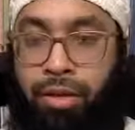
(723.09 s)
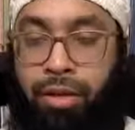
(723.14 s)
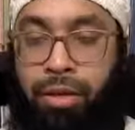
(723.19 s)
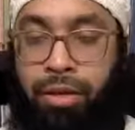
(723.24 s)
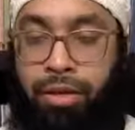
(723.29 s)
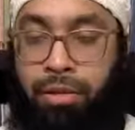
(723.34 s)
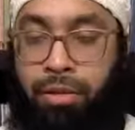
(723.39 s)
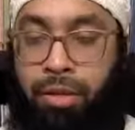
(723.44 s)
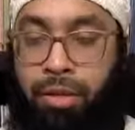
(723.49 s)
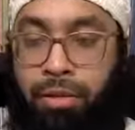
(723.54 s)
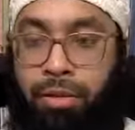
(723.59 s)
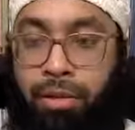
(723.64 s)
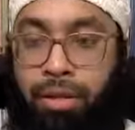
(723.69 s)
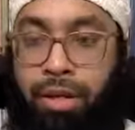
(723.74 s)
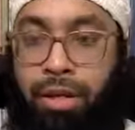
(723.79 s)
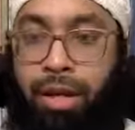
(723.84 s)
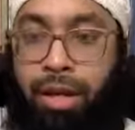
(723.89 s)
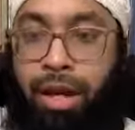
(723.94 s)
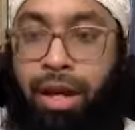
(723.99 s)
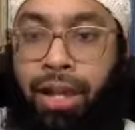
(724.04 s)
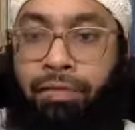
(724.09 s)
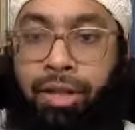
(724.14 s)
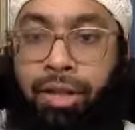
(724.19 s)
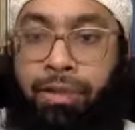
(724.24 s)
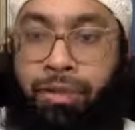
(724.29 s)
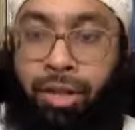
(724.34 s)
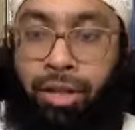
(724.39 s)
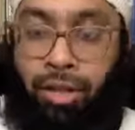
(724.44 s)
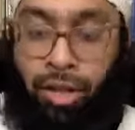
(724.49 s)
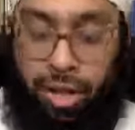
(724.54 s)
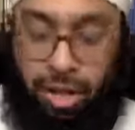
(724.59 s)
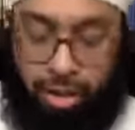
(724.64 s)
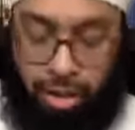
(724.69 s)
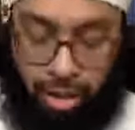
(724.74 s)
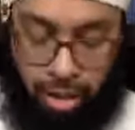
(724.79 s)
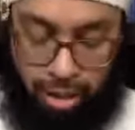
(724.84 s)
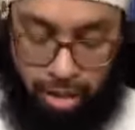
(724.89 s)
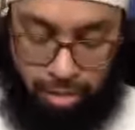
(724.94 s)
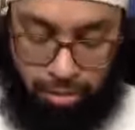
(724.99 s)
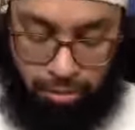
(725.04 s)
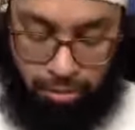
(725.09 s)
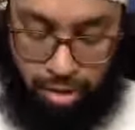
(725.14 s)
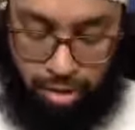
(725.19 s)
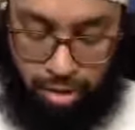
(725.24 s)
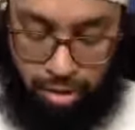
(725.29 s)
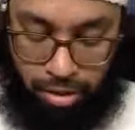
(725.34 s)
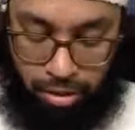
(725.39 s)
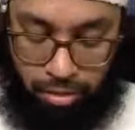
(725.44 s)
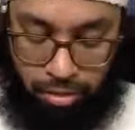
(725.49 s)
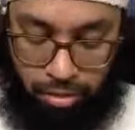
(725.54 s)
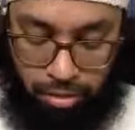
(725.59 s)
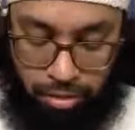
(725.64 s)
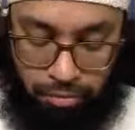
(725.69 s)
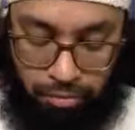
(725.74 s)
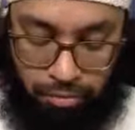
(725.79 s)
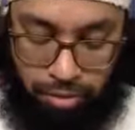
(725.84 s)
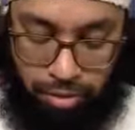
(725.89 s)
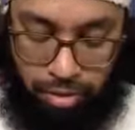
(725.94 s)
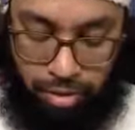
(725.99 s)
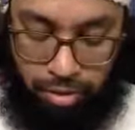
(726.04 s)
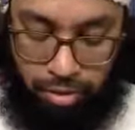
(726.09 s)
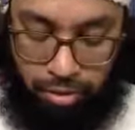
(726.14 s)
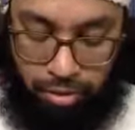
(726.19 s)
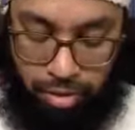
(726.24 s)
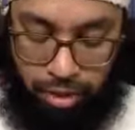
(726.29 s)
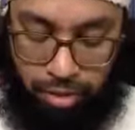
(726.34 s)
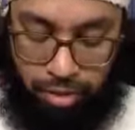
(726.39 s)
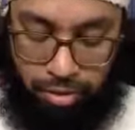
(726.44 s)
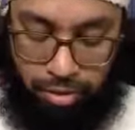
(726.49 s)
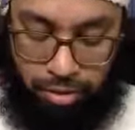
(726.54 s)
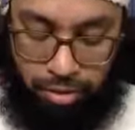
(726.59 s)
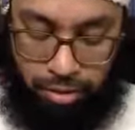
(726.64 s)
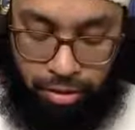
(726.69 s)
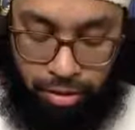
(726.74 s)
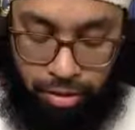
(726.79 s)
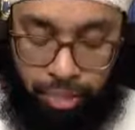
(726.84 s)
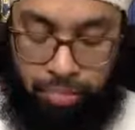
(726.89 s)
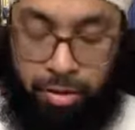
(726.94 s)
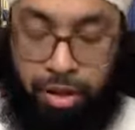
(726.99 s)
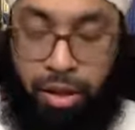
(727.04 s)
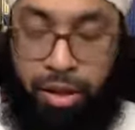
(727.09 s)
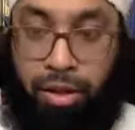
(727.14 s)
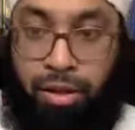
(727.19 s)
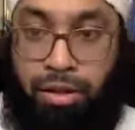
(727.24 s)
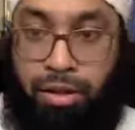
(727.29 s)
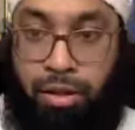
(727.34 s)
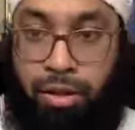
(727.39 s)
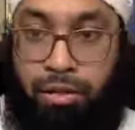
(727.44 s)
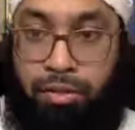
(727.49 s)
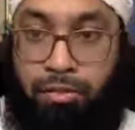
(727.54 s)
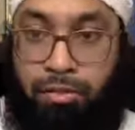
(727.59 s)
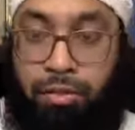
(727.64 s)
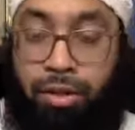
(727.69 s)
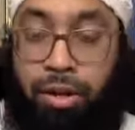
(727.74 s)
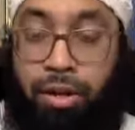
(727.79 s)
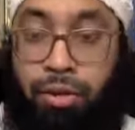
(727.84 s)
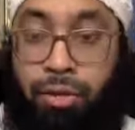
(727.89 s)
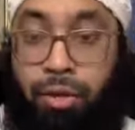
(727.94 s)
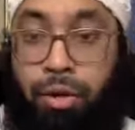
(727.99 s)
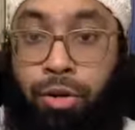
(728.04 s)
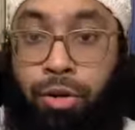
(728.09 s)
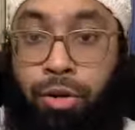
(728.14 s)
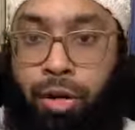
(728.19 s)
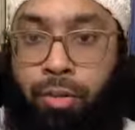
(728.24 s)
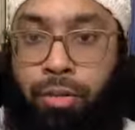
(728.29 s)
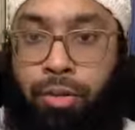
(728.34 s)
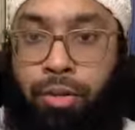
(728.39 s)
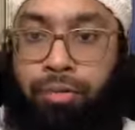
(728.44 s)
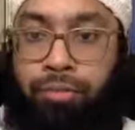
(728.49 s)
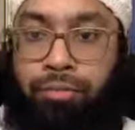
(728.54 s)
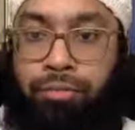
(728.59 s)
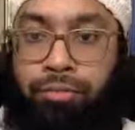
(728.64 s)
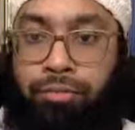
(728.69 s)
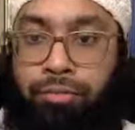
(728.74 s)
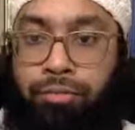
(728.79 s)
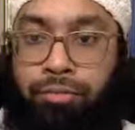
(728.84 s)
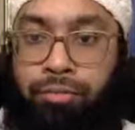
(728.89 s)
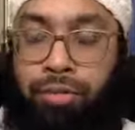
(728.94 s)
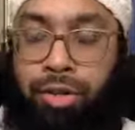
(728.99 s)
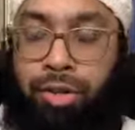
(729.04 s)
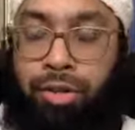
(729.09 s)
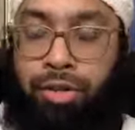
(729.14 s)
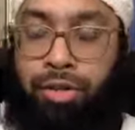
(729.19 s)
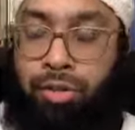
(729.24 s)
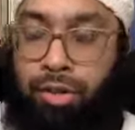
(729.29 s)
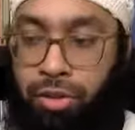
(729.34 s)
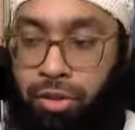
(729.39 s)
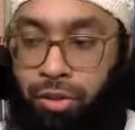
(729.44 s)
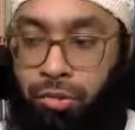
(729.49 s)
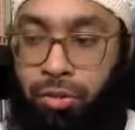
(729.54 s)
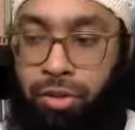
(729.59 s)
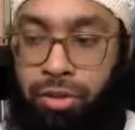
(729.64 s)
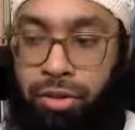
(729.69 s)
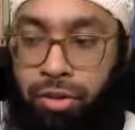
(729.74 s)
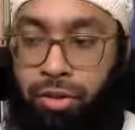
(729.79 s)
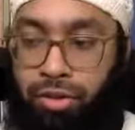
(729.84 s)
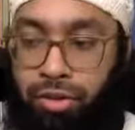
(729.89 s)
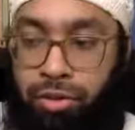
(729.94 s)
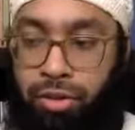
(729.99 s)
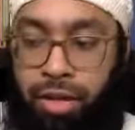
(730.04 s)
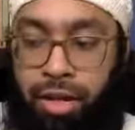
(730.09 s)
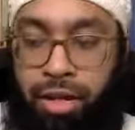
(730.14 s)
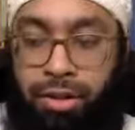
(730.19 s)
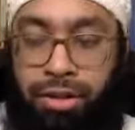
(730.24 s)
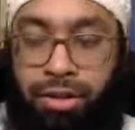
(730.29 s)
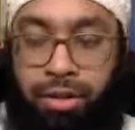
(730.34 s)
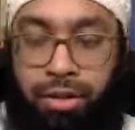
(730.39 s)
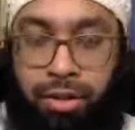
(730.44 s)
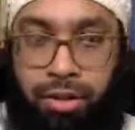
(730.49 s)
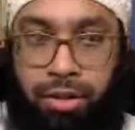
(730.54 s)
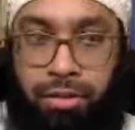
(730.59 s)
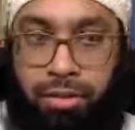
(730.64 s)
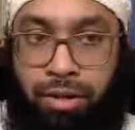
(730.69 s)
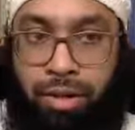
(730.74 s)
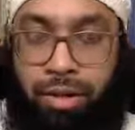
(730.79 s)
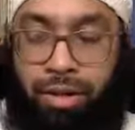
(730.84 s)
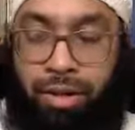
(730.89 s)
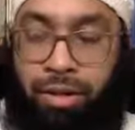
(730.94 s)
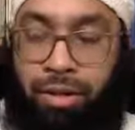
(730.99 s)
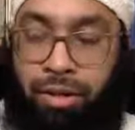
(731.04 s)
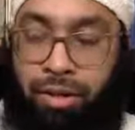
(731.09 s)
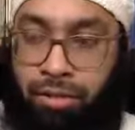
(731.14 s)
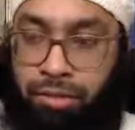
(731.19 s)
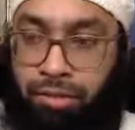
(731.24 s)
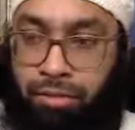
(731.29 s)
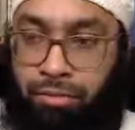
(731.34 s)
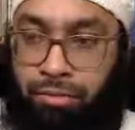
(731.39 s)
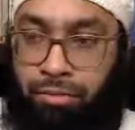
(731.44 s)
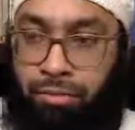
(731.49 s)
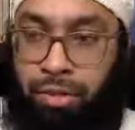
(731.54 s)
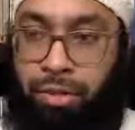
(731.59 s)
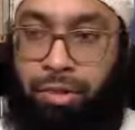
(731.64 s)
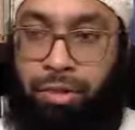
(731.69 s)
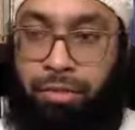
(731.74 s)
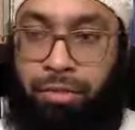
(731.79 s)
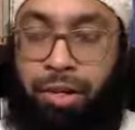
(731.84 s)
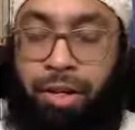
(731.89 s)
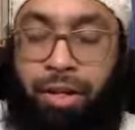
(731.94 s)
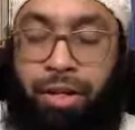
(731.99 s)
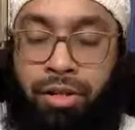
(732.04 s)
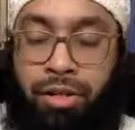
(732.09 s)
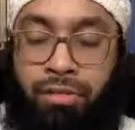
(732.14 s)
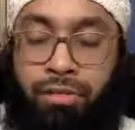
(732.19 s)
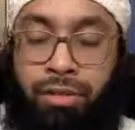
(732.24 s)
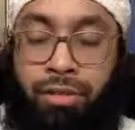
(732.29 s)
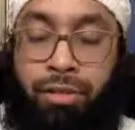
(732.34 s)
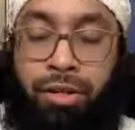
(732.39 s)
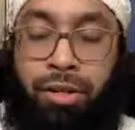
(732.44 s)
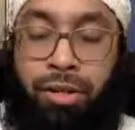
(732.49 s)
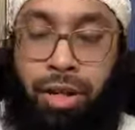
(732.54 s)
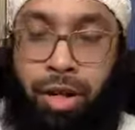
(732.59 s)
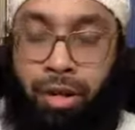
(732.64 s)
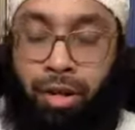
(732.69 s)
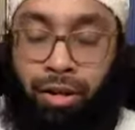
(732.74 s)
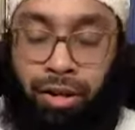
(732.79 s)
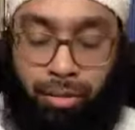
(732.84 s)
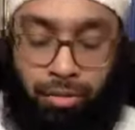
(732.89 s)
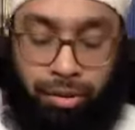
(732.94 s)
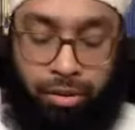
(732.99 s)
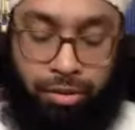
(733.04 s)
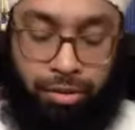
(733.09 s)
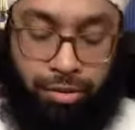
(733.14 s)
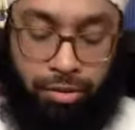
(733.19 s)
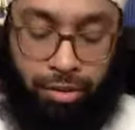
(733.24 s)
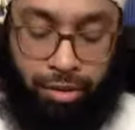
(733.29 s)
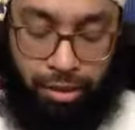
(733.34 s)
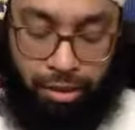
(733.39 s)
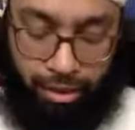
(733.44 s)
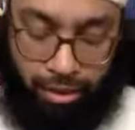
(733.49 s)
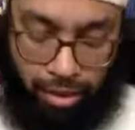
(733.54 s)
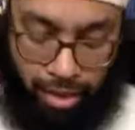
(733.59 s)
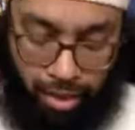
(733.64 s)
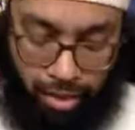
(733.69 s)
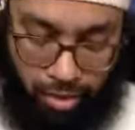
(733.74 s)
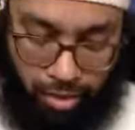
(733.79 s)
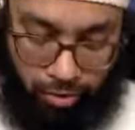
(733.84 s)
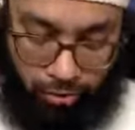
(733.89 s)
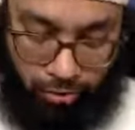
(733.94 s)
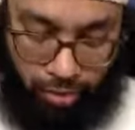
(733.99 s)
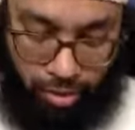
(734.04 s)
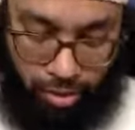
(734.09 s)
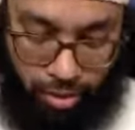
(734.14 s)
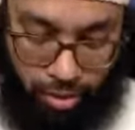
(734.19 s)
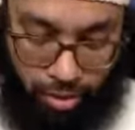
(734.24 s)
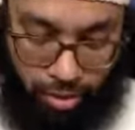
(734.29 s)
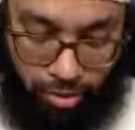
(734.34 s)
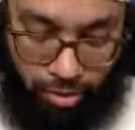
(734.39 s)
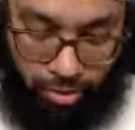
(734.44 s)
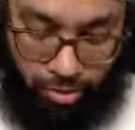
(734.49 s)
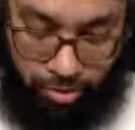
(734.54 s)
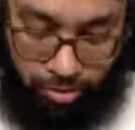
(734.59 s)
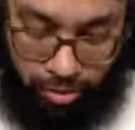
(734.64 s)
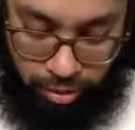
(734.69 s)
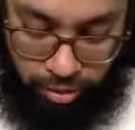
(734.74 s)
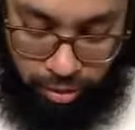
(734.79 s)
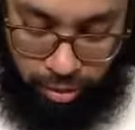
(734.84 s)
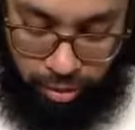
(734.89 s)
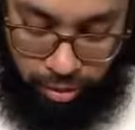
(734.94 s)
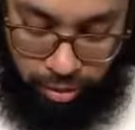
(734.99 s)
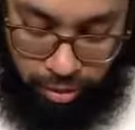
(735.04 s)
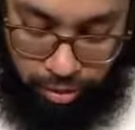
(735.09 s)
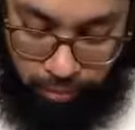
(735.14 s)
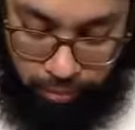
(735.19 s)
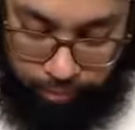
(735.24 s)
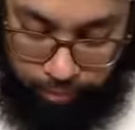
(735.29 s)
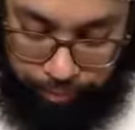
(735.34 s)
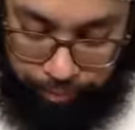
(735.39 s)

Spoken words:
Allah subhanahu wa ta'ala gave them najat because of their sanctity and because of their worship. Right, so this word sanctity, right, is one of the meanings of the word tahrim. And so this is the end of Surah Tahrim.